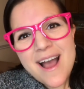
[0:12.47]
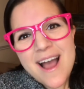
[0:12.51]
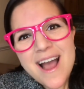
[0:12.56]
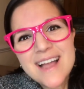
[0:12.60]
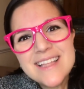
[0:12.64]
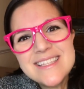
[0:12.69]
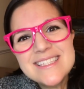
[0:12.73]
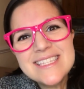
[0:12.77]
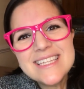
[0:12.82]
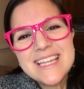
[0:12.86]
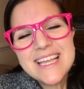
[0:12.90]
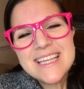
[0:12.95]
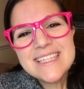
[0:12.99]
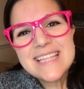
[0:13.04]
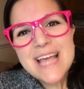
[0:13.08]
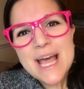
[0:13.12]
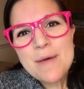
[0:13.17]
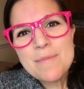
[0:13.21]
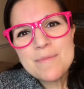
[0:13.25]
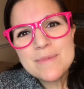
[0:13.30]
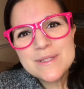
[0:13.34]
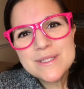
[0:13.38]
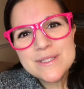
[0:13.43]
On today's
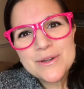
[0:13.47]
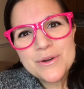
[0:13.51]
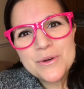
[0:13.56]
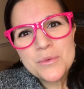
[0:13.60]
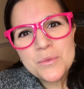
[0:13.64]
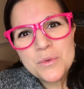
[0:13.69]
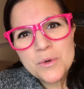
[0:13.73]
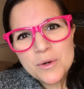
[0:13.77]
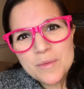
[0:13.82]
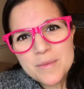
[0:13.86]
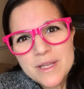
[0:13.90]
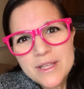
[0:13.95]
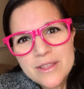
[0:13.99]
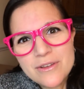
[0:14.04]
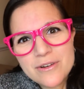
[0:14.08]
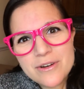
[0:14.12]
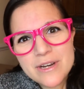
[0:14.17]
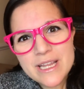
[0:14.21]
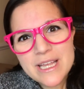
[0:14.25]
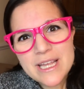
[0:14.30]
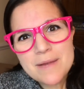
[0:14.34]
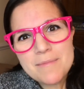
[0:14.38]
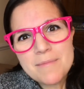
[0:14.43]
episode, we'll be
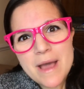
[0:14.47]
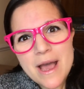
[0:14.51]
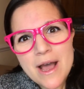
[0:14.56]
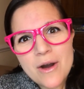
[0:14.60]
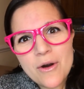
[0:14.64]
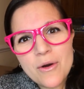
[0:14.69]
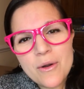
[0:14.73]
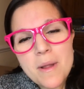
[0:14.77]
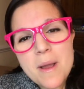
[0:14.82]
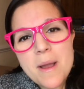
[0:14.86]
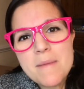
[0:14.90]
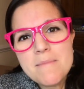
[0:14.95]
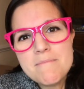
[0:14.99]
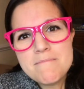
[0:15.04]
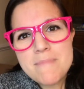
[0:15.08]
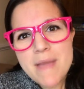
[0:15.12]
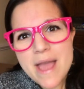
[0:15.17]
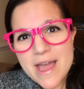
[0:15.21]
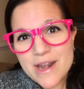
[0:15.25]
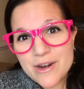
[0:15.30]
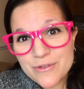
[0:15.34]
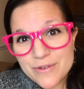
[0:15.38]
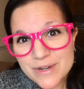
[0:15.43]
learning about
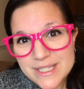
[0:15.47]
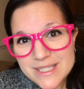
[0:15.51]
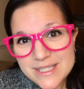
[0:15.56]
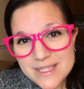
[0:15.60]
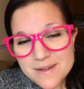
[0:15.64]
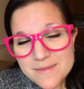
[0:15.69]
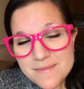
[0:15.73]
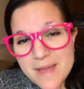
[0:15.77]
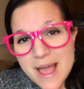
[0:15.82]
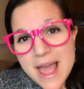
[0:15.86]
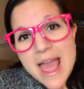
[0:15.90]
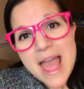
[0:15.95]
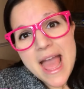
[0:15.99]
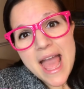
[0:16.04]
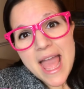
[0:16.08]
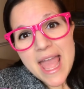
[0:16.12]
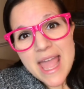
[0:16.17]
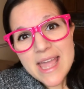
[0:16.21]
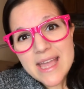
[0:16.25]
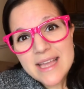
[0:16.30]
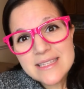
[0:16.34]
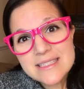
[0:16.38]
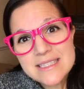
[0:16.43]
mannerism
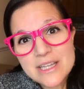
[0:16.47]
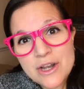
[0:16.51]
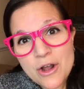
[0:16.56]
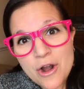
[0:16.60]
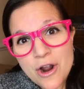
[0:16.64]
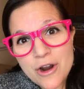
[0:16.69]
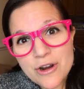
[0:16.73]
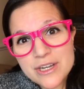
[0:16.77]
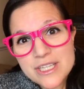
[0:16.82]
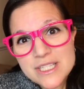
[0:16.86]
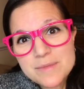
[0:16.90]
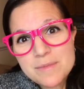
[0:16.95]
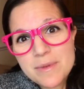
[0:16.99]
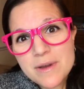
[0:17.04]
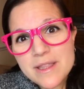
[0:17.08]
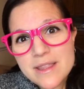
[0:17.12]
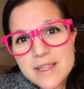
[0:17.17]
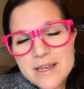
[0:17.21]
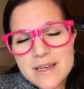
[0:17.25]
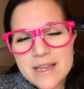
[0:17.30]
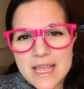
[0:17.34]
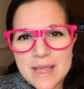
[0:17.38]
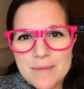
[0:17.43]
and an artist by
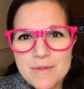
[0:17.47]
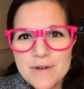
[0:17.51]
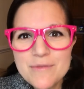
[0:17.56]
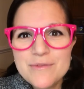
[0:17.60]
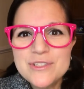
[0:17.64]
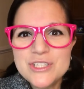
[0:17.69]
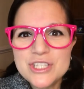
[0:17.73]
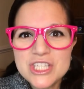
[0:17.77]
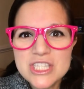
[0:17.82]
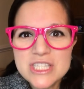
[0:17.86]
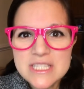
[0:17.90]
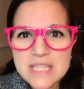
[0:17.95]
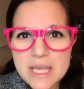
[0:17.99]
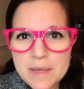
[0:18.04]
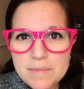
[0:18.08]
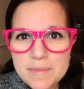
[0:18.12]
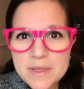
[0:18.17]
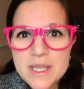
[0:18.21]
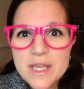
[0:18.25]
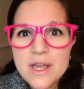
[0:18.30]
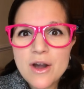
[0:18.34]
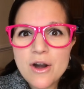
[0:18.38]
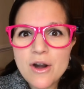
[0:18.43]
the name of
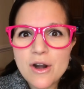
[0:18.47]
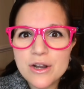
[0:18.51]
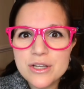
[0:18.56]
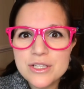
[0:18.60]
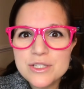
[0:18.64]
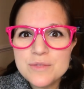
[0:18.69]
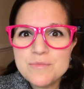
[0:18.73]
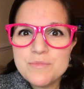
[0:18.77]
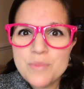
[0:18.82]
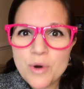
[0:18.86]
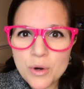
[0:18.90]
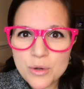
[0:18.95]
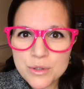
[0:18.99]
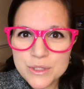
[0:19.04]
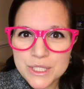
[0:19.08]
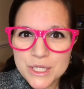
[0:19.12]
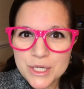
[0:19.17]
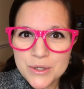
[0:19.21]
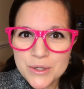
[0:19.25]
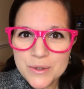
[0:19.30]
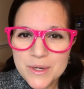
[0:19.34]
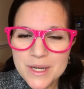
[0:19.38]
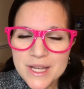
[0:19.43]
Giuseppe
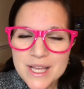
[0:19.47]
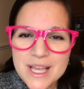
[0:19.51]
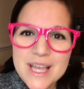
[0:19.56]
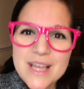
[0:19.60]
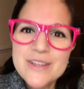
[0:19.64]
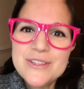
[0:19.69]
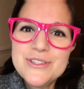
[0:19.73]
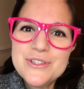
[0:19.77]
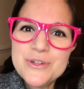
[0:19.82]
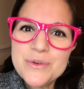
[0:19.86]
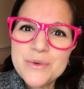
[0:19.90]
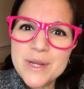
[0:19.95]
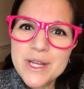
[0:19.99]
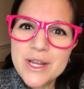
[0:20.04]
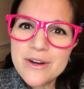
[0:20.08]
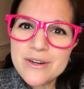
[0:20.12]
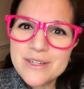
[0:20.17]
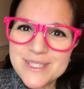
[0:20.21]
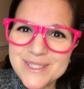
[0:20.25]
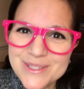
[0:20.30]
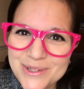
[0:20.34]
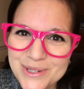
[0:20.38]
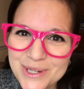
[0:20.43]
Arcimboldo. During our
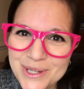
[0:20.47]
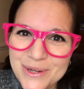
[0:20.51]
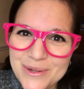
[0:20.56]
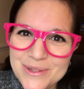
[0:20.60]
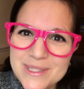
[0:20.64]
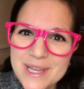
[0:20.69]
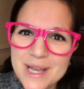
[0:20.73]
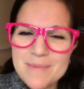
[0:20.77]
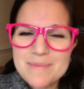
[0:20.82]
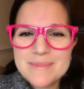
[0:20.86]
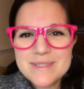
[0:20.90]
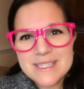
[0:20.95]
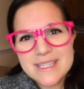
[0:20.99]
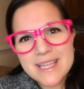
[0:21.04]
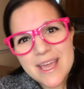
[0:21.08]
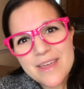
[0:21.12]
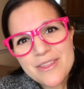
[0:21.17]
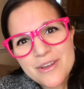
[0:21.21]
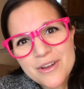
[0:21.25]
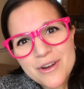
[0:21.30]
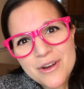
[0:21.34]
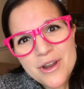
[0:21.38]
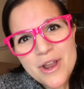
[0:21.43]
studio time
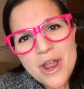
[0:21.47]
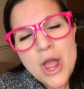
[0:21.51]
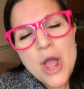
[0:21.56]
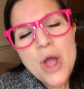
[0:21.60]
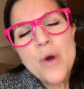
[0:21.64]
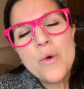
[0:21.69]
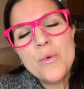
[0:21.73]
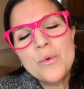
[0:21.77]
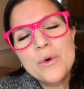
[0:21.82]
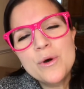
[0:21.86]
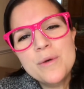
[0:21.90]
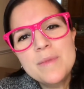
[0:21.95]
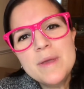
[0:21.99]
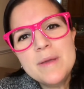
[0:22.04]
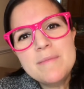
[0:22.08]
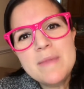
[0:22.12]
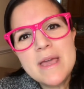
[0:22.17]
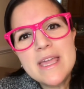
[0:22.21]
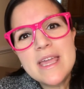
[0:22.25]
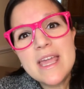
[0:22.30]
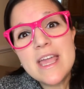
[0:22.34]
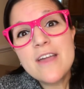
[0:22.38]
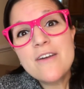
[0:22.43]
together, we'll be
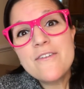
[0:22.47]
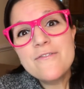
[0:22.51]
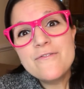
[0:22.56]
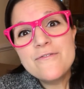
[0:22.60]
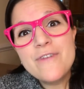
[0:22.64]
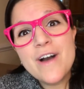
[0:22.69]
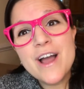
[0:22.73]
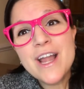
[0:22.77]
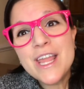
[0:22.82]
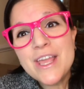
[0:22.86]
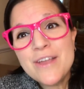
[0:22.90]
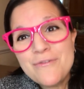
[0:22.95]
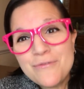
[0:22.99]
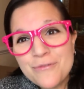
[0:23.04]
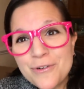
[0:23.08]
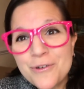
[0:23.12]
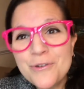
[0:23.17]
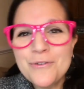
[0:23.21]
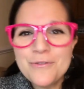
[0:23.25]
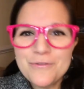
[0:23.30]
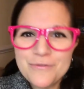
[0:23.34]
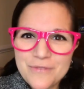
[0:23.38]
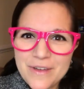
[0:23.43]
making funny
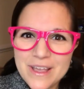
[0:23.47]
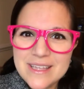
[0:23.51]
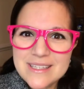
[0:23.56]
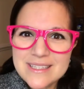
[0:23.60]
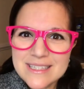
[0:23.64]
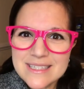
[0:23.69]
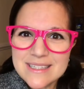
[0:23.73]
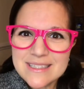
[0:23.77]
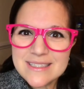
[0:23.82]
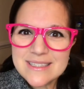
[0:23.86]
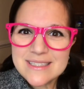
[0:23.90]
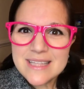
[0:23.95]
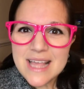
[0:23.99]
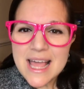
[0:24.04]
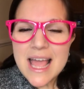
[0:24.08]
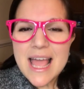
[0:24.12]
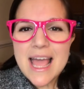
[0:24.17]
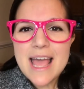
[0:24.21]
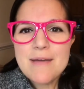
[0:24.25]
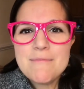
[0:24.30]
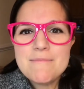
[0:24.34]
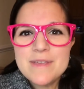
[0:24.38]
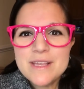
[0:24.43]
fruit faces.
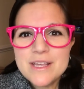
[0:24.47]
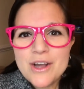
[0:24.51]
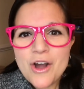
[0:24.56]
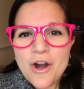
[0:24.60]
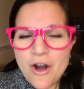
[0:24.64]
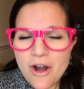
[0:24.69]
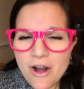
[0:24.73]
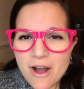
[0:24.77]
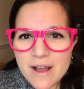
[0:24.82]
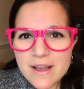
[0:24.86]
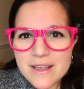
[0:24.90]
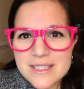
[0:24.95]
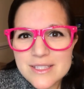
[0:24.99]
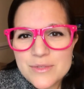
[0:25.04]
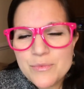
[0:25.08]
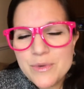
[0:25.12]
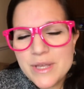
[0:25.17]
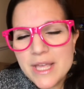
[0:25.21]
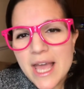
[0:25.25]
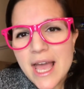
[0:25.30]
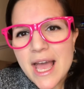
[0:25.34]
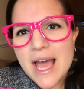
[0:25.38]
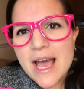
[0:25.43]
And because
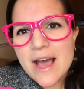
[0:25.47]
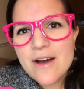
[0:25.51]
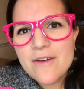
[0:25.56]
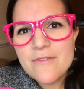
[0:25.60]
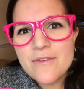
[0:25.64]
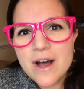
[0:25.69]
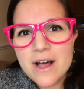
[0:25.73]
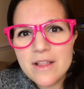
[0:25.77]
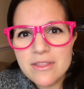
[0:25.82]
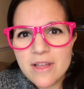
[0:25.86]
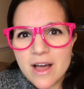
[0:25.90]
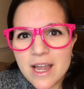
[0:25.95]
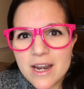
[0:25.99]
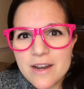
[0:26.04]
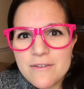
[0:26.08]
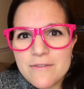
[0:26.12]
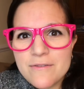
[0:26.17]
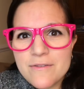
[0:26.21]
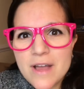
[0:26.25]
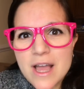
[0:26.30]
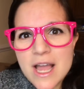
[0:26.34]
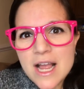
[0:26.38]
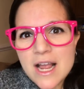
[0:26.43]
we have a lot
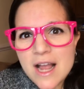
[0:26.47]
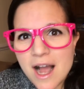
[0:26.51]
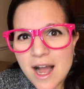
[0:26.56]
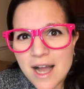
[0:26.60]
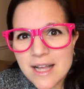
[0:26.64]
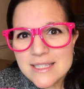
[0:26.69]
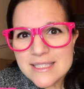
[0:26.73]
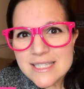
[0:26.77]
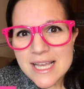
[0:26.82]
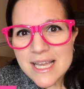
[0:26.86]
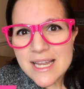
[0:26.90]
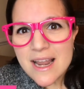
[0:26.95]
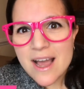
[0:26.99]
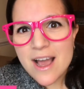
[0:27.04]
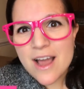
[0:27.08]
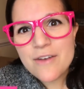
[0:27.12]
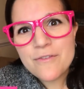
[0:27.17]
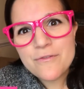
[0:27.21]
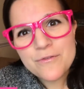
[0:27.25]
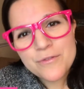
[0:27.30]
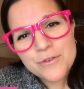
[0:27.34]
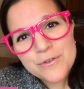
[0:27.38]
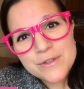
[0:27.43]
of content
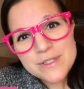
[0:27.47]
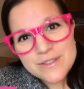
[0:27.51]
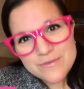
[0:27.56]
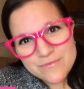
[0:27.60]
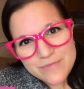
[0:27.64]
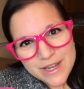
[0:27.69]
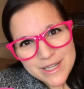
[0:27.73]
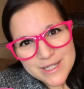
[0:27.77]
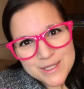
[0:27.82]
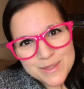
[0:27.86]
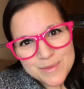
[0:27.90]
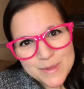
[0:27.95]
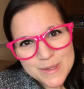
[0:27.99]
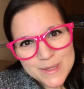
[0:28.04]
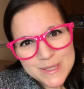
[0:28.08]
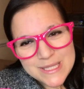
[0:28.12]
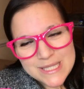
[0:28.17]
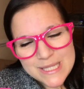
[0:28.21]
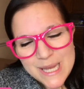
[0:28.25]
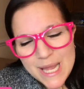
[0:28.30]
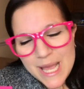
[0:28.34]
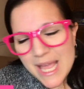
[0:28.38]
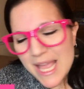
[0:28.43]
on fruits and vegetables
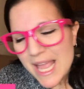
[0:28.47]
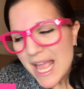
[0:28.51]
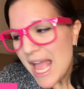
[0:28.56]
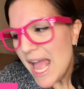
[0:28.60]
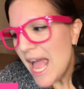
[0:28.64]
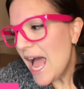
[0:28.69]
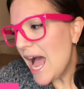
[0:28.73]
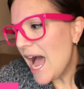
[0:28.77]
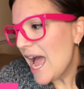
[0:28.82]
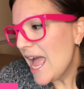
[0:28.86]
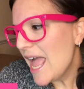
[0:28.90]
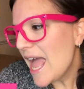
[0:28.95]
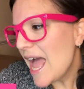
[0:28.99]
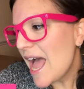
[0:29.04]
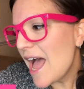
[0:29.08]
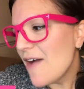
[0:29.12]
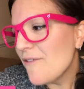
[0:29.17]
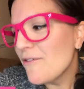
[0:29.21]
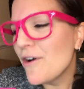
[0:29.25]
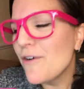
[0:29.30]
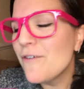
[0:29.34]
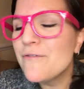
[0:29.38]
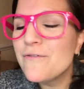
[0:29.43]
today, I
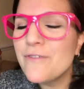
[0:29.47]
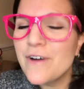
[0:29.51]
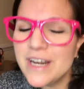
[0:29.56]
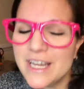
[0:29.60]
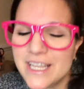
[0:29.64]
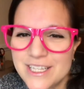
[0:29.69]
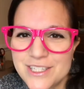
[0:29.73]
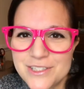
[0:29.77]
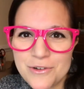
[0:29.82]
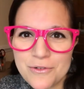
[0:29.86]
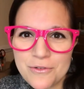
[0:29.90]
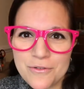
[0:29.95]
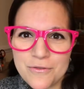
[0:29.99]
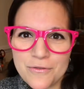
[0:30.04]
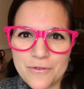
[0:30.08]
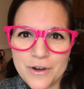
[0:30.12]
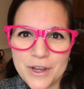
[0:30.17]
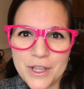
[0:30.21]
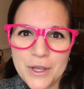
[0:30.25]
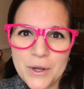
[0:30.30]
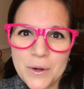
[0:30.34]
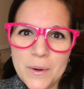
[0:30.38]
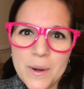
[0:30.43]
have a funny joke for
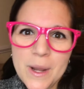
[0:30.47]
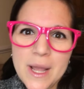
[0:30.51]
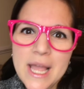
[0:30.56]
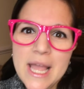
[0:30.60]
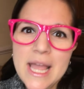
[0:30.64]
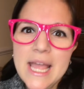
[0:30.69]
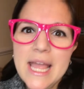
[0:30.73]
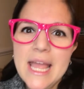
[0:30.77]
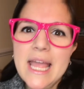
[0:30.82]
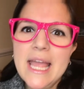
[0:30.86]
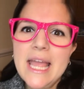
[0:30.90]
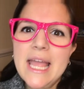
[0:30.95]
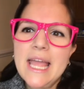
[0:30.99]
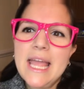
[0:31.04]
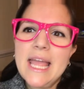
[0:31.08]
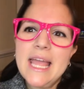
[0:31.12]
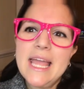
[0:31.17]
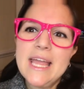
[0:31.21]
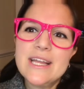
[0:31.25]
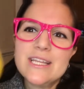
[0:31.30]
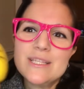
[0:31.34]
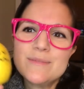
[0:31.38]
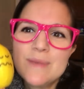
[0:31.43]
you.
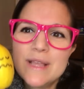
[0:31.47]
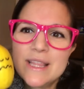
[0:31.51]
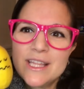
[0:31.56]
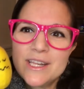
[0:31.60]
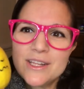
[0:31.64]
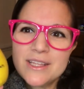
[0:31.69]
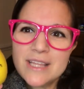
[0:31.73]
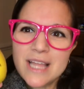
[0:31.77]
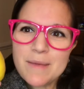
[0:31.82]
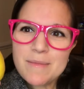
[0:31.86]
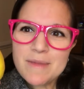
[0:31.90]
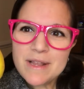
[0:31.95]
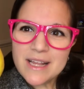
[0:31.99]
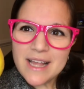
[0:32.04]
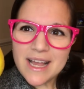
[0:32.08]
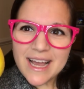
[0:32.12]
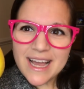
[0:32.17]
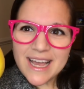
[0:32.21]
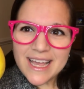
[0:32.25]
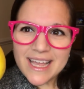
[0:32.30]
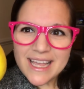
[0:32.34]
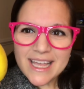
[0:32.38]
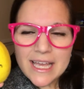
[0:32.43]
Here's my little lemon
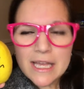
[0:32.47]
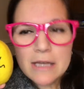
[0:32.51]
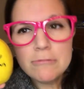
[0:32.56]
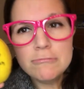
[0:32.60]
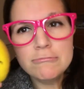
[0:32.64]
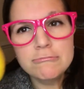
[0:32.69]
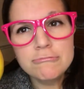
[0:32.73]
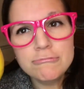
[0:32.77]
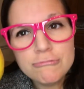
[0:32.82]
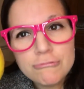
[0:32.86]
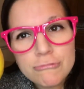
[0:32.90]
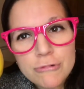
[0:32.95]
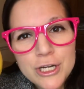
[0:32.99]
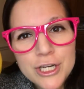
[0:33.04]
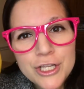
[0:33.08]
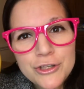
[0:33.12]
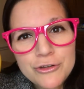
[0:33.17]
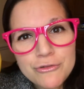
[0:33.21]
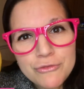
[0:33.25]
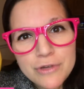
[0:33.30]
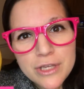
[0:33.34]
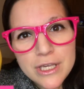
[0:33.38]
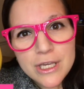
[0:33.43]
guy. Would
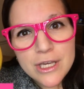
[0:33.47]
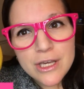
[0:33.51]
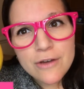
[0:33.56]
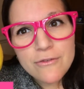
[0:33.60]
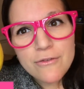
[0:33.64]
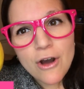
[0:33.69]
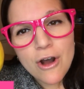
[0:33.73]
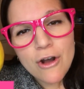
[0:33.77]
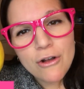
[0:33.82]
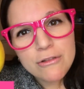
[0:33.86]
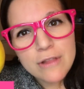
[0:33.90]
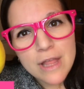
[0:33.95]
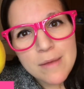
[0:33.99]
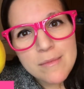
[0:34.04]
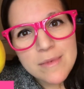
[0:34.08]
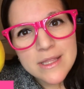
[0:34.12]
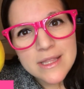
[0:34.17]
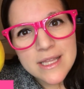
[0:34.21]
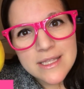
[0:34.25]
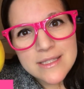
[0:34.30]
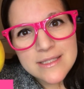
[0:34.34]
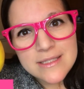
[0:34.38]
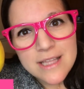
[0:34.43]
you give a
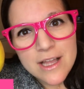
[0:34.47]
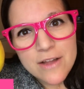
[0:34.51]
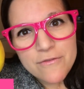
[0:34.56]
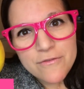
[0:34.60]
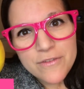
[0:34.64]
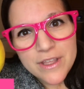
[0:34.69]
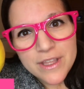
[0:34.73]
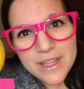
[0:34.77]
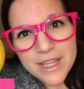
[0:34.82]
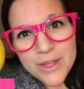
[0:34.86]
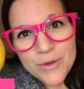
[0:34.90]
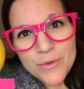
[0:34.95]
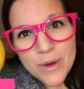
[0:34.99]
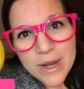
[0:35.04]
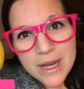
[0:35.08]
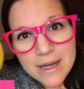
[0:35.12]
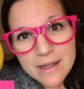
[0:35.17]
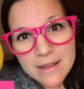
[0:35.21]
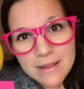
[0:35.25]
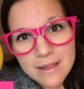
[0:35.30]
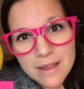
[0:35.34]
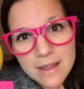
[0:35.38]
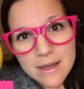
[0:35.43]
lemon that's not feeling
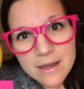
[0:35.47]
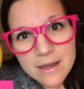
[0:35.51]
well?